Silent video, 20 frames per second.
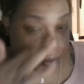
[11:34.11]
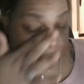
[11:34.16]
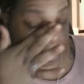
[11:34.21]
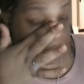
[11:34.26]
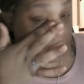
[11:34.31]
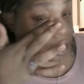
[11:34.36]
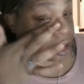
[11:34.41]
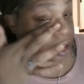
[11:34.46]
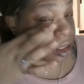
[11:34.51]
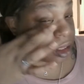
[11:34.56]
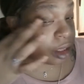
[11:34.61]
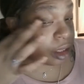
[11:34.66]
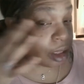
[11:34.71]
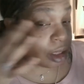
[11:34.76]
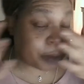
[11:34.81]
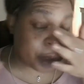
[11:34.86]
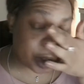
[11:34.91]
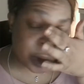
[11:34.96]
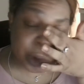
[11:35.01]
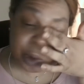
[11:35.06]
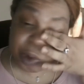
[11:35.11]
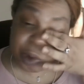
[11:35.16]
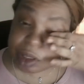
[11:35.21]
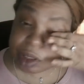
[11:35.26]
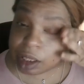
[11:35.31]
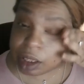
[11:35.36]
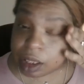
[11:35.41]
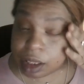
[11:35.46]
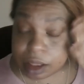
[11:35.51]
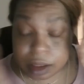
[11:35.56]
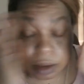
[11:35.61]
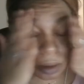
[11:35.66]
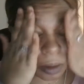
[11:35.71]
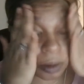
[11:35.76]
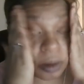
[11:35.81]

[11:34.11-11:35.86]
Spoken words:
because I'm old and